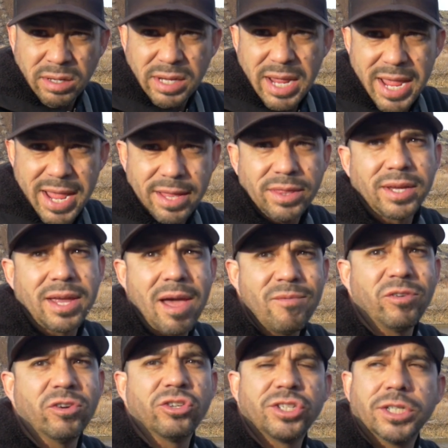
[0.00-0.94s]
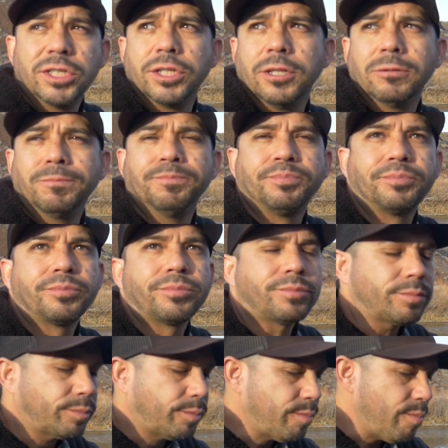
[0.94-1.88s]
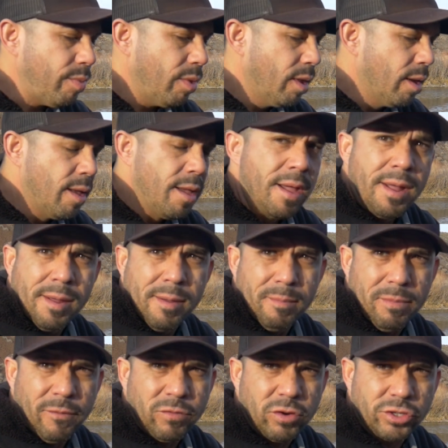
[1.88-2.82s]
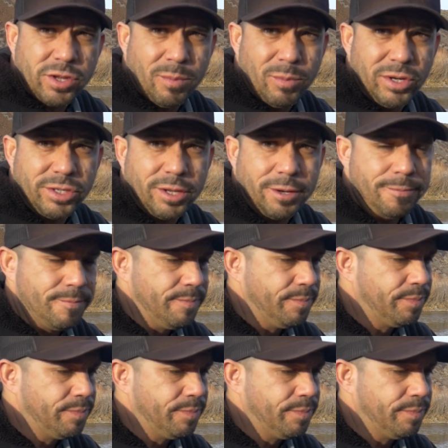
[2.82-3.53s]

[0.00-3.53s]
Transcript: and the Cavendish seasoning. But for some reason,